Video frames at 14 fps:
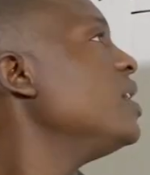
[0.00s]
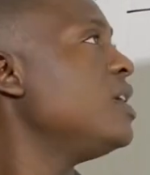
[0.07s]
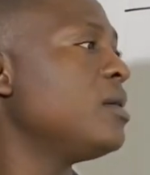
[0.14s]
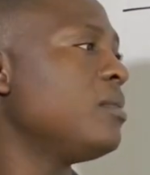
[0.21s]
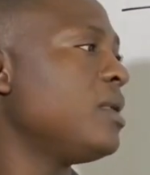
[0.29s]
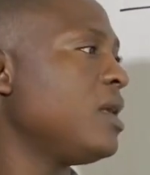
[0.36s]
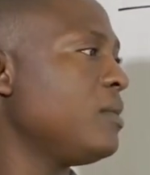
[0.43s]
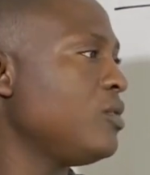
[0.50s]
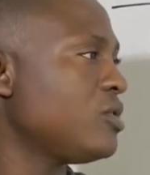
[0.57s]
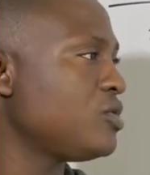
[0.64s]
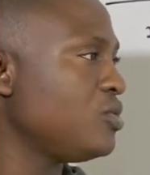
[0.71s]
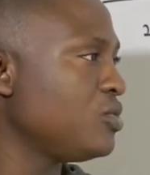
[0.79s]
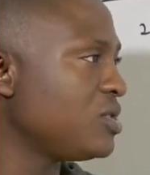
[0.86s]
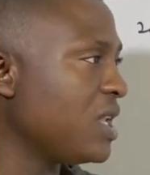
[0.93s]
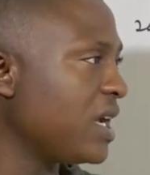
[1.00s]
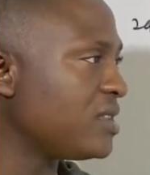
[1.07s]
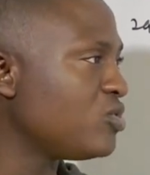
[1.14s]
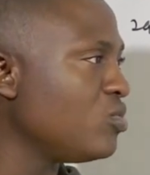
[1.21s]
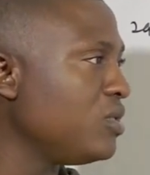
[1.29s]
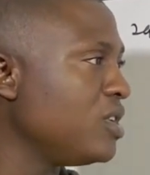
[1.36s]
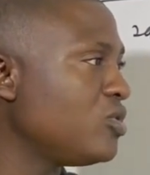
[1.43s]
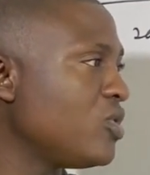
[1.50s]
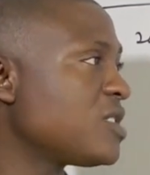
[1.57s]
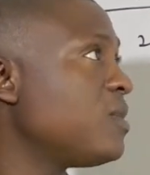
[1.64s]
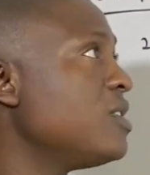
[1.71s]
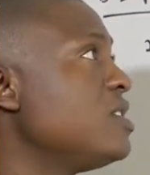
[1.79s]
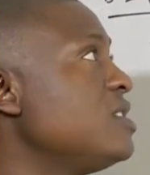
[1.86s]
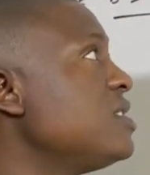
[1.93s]
number. Let me just use like 2 minutes to
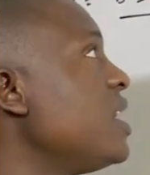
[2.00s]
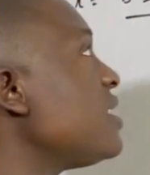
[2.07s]
explain this.